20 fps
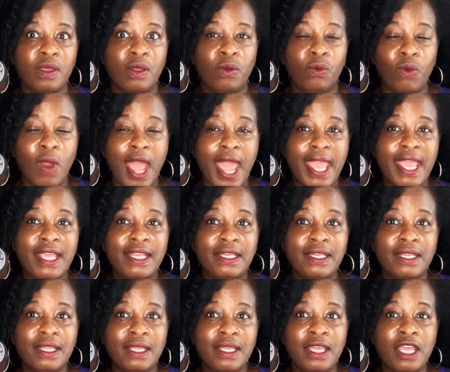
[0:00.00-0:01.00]
right?
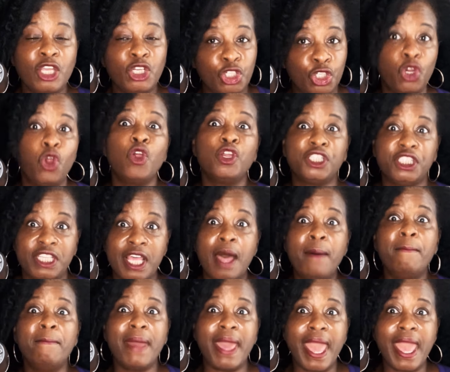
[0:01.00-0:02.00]
Sure,
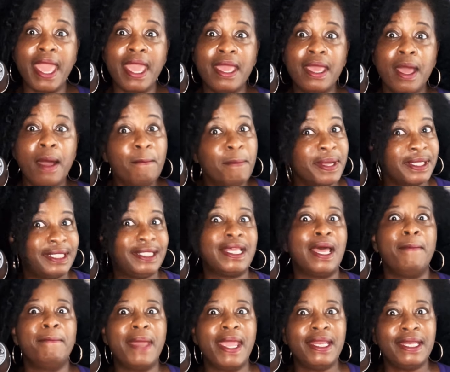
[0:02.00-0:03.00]
some may, but
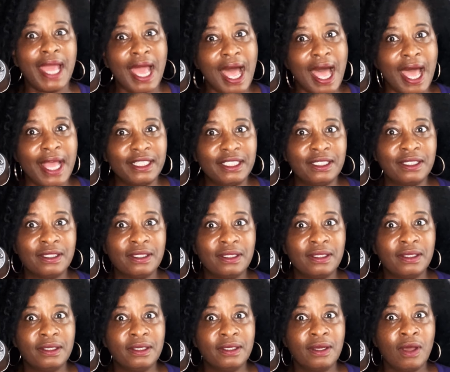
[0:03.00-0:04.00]
some may not,
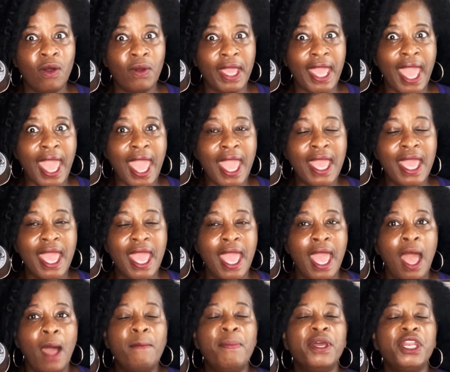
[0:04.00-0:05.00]
okay?
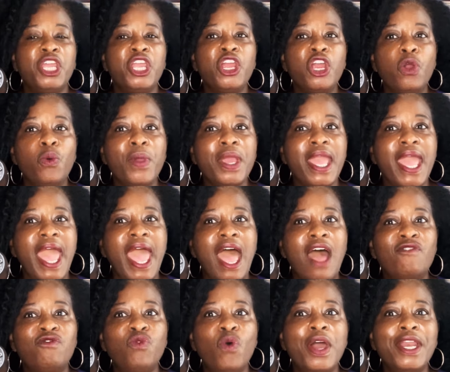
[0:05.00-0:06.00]
But here we
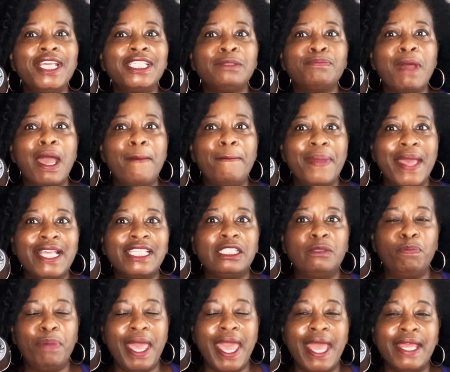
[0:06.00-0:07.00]
have, what is my
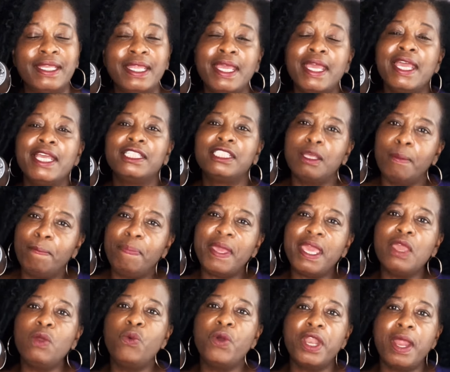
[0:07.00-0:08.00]
best bet? To
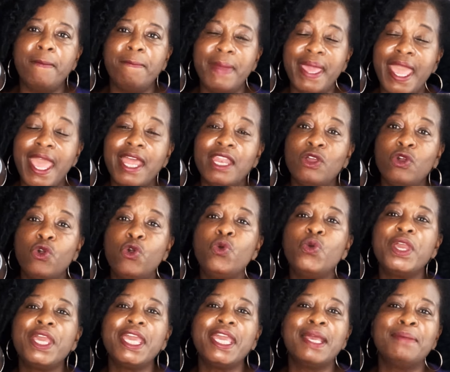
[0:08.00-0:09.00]
be with a man
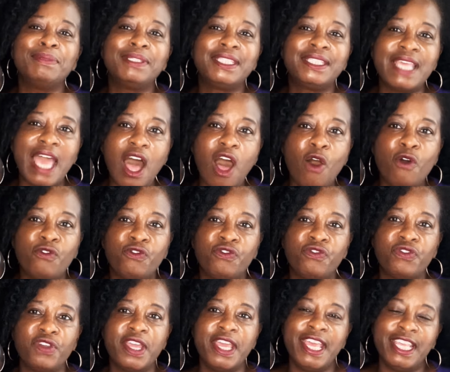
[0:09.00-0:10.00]
who he
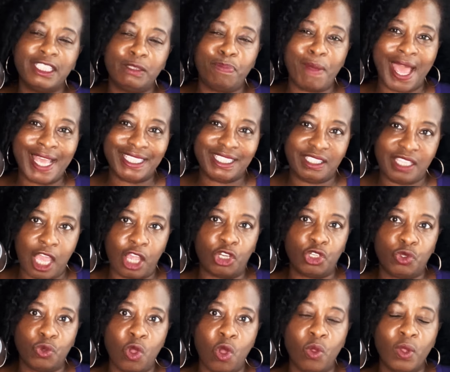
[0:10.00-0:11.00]
himself is
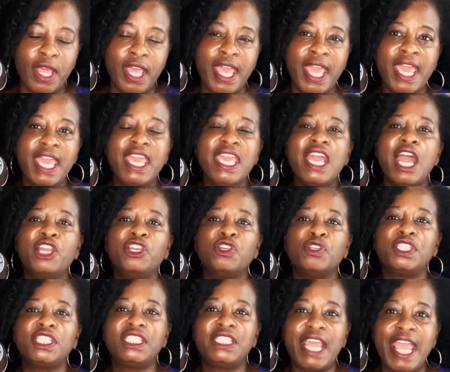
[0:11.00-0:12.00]
bisexual. He
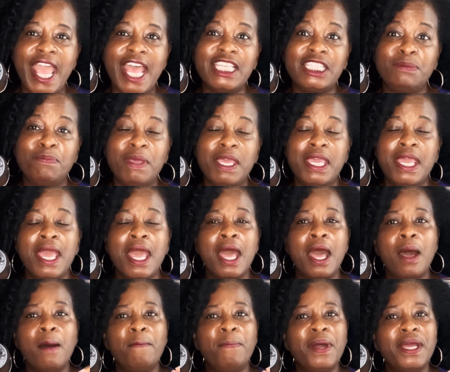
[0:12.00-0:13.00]
understands me,
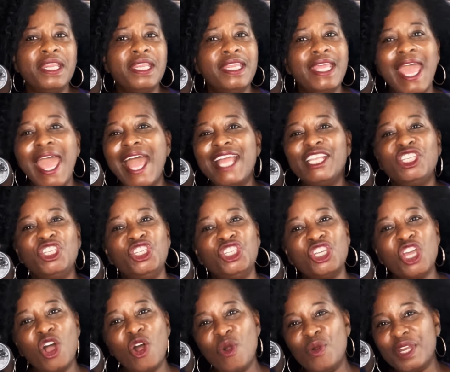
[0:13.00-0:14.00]
but yet
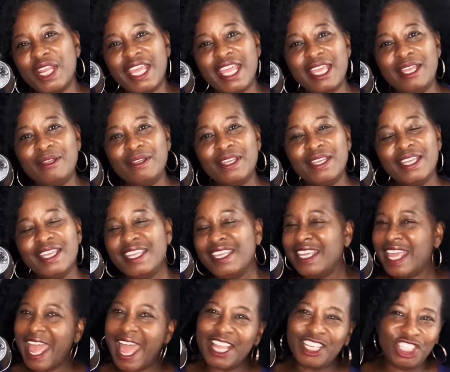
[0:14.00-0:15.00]
Jody,
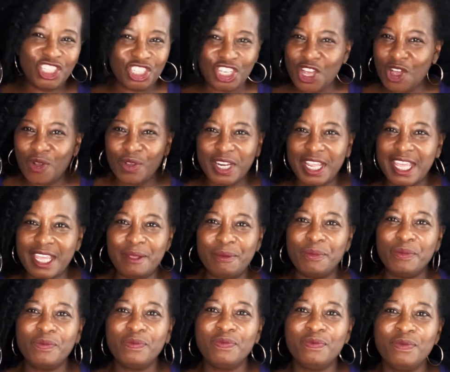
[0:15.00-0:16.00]
yet
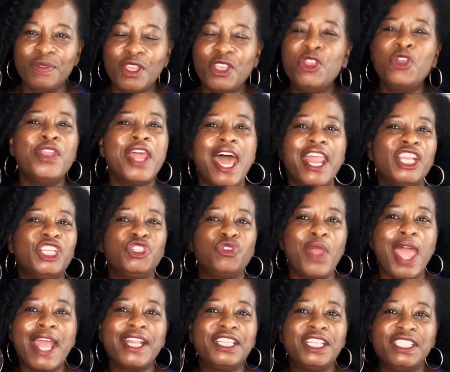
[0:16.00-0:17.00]
Jody, you're not
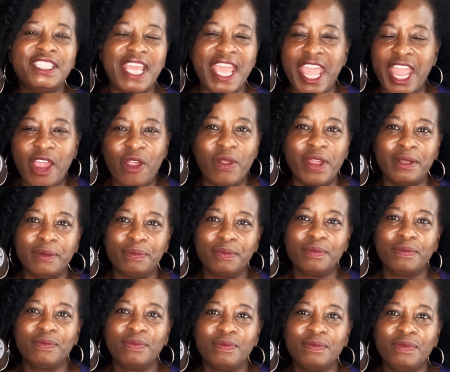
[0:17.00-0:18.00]
attracted to Aaron.
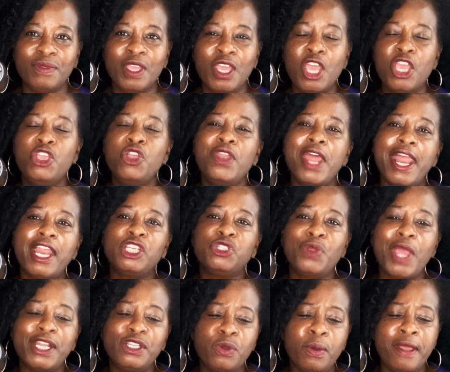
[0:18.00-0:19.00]
You're not
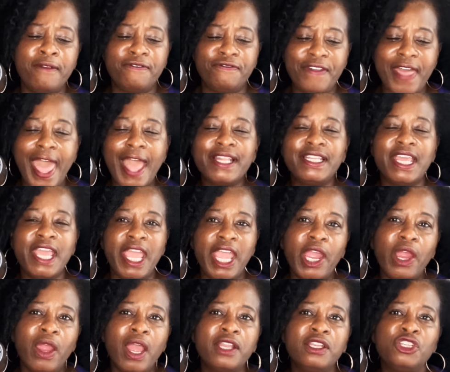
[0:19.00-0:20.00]
attracted to him. In fact,
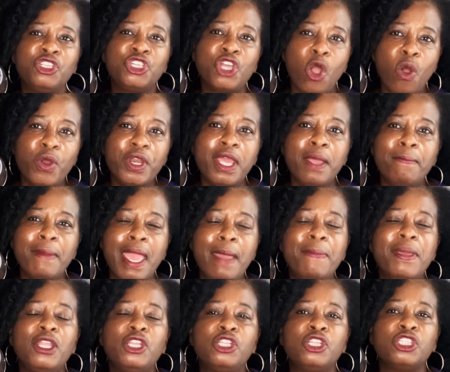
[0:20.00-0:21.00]
Aaron, Jody may
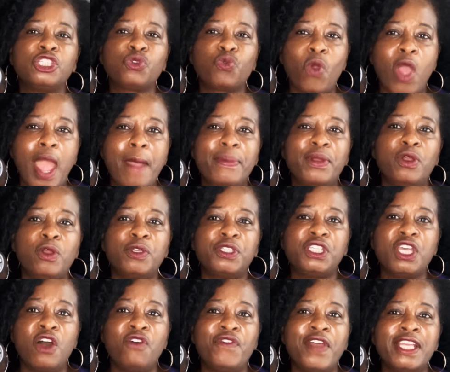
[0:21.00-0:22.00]
be describing
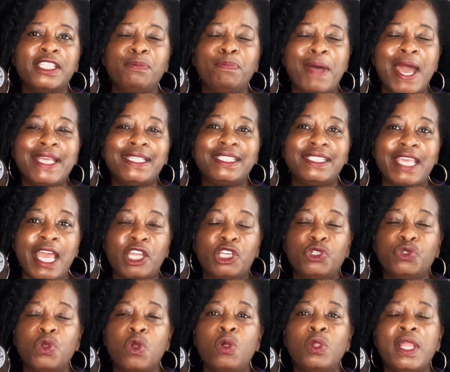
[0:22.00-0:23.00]
herself as
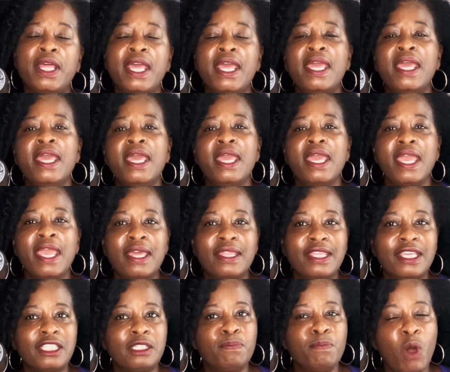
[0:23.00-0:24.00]
bisexual in
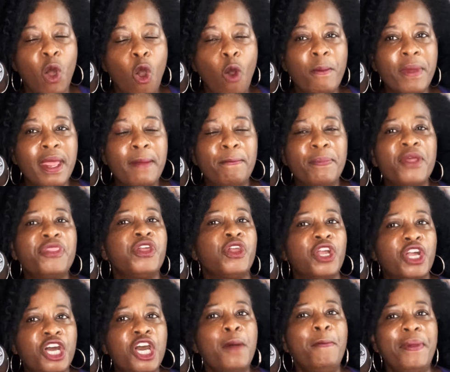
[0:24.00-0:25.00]
this moment, but there
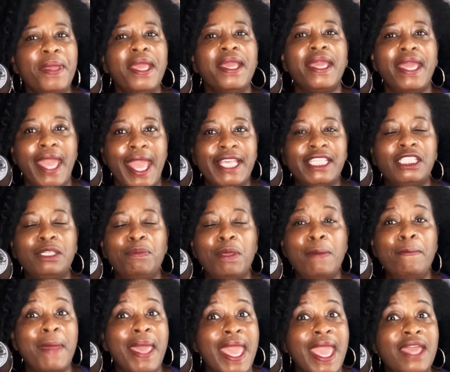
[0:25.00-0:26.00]
could be a case to
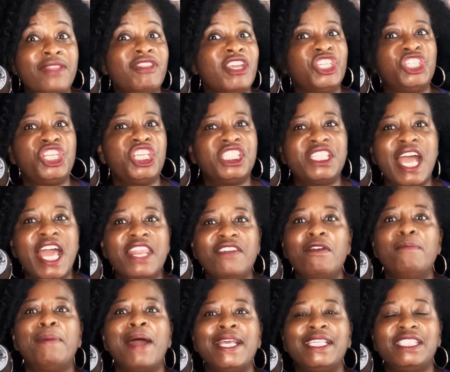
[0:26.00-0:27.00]
be made that she's not
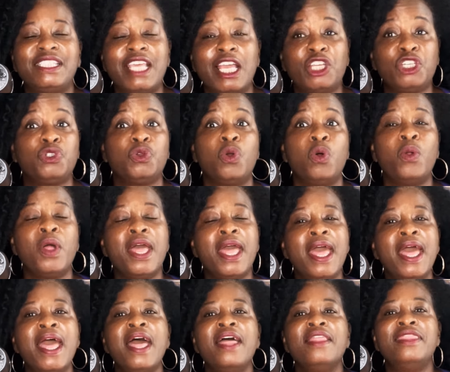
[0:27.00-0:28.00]
even bisexual,
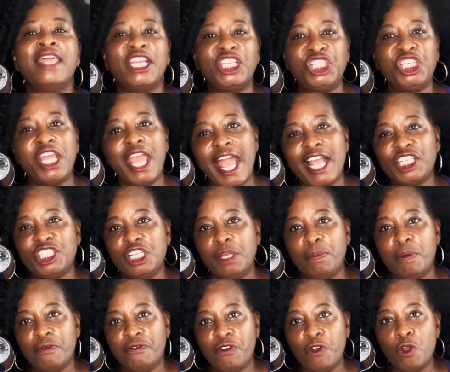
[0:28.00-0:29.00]
that she actually
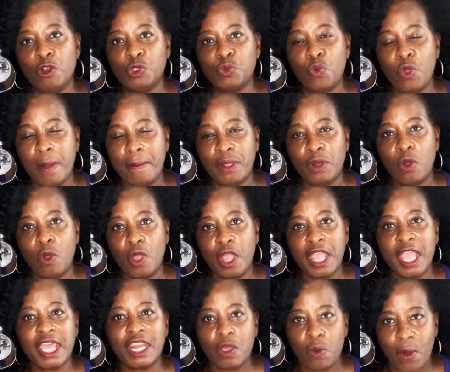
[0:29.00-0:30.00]
prefers women
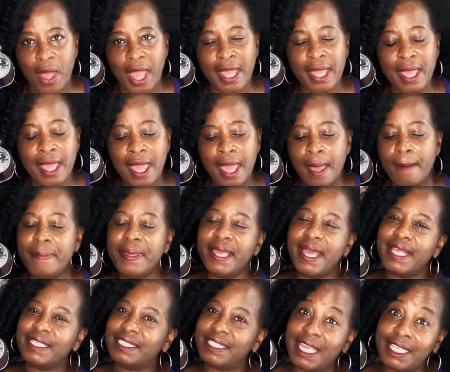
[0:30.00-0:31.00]
anyway.
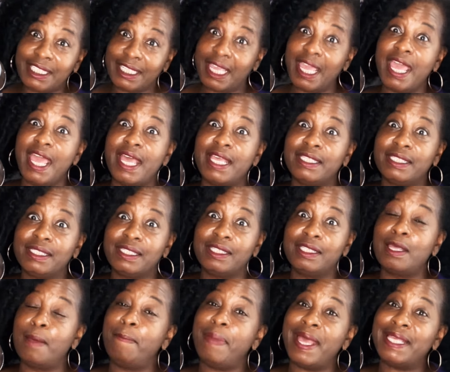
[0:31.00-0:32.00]
Because this kiss,
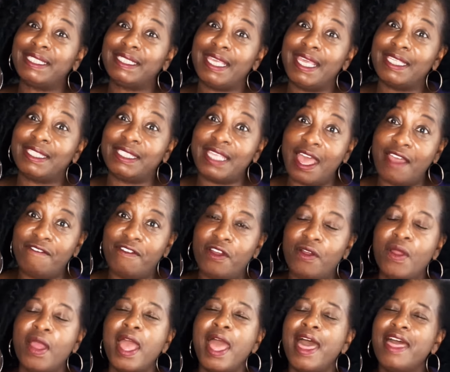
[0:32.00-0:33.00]
the best kiss
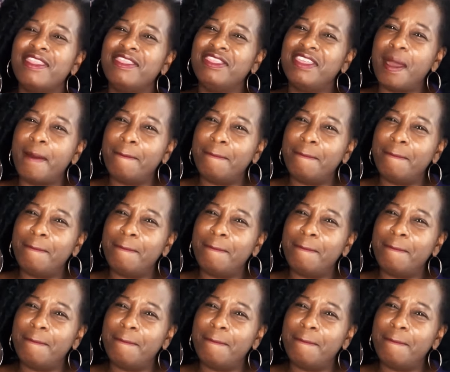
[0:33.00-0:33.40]
ever, the